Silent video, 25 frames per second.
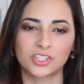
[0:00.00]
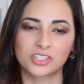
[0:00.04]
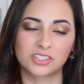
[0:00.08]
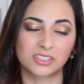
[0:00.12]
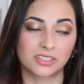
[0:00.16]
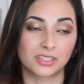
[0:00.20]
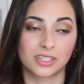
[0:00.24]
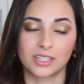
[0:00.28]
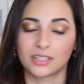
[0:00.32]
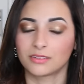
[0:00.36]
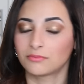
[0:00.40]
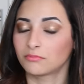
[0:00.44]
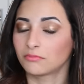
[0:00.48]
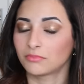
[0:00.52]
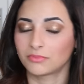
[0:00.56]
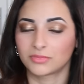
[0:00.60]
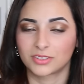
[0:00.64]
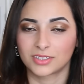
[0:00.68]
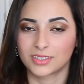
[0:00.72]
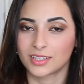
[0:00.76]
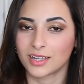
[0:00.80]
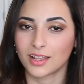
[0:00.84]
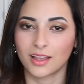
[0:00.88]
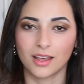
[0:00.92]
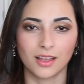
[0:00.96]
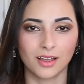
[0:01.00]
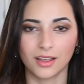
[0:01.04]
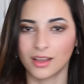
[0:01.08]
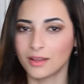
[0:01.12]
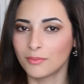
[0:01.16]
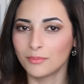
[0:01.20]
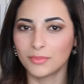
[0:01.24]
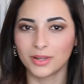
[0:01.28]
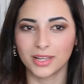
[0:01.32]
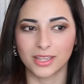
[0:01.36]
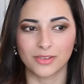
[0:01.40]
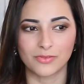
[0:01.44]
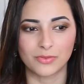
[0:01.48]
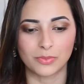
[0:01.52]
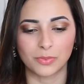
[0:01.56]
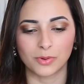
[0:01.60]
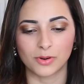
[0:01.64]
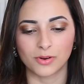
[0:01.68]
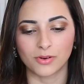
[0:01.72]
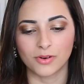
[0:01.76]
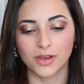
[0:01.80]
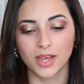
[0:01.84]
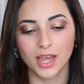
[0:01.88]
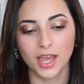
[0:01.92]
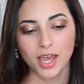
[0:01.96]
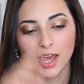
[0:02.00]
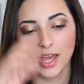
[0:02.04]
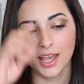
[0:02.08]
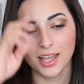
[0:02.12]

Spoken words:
just unbelievable.